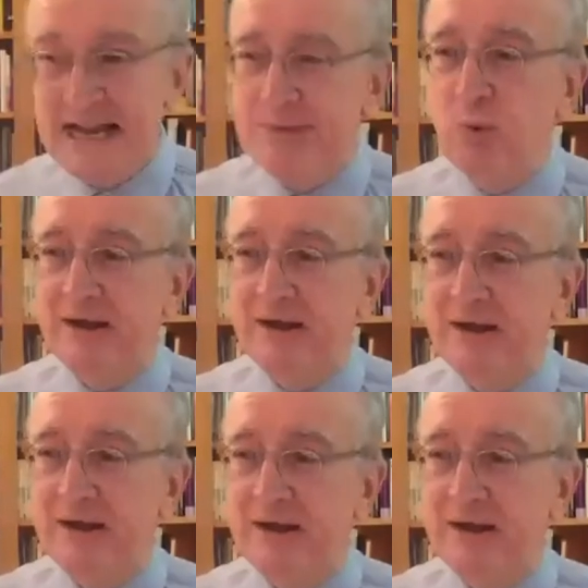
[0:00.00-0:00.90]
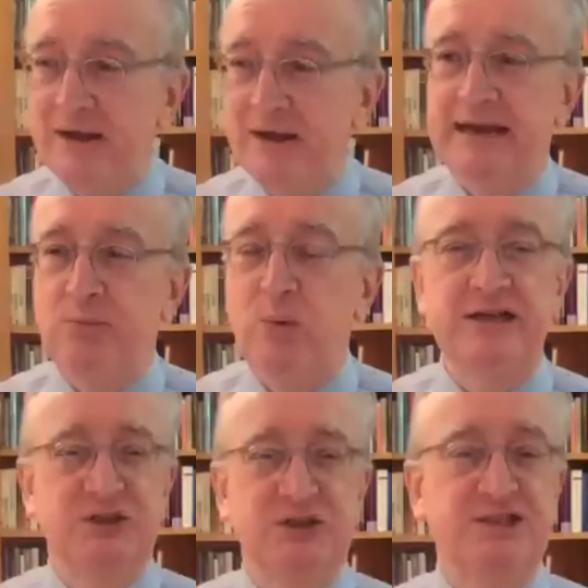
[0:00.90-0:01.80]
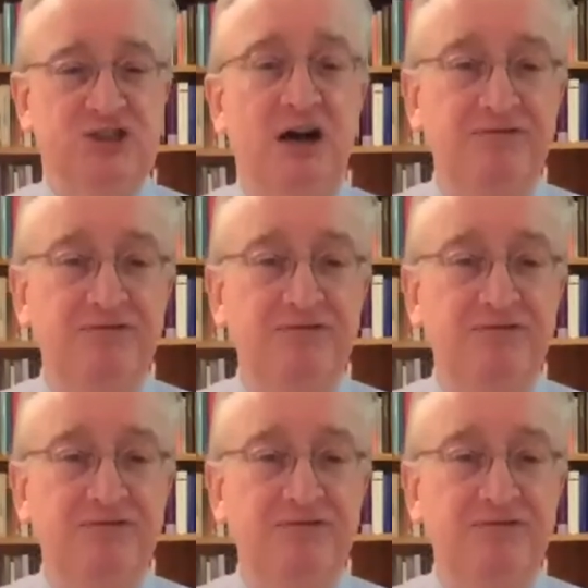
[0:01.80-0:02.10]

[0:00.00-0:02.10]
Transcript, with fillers: witnesses some nasty stuff.